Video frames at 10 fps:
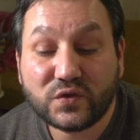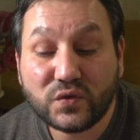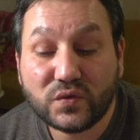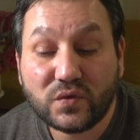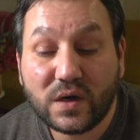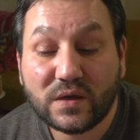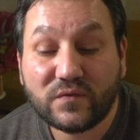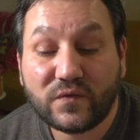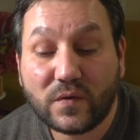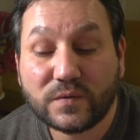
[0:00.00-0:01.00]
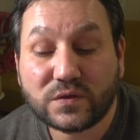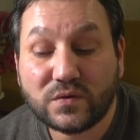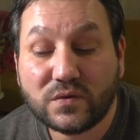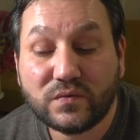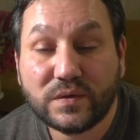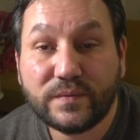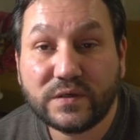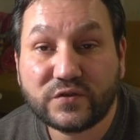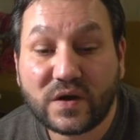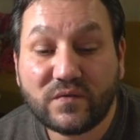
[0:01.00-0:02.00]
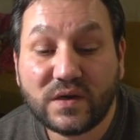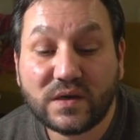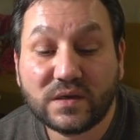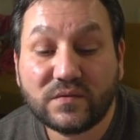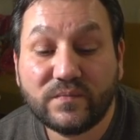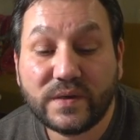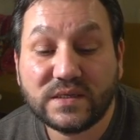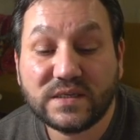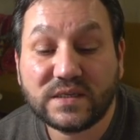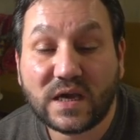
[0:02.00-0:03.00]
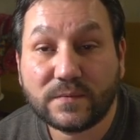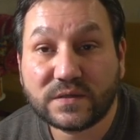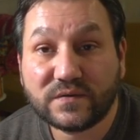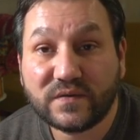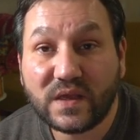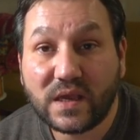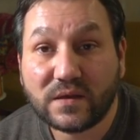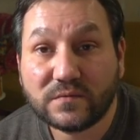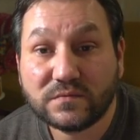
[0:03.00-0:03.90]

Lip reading: to and from school will be traveling at busy times of the day.